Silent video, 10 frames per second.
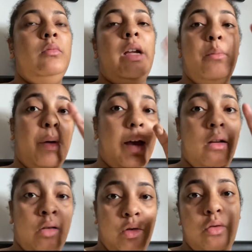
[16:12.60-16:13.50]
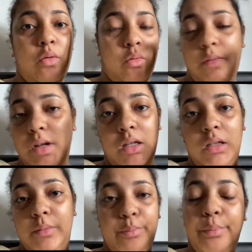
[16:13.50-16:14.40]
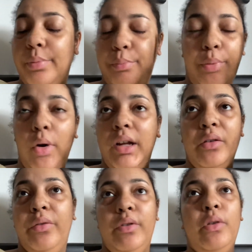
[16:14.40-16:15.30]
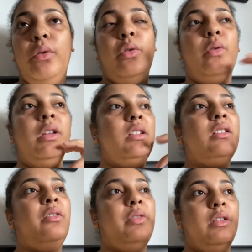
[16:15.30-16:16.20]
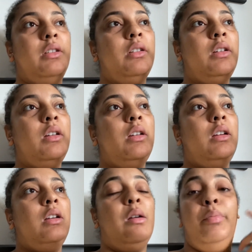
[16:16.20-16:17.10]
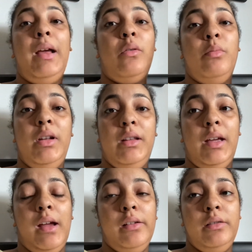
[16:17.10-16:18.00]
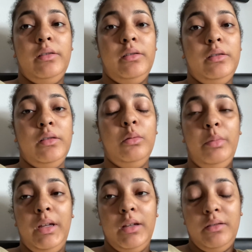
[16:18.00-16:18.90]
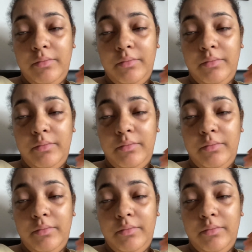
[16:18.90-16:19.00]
a biological woman's point of view who has suffered, a black woman at that, be it.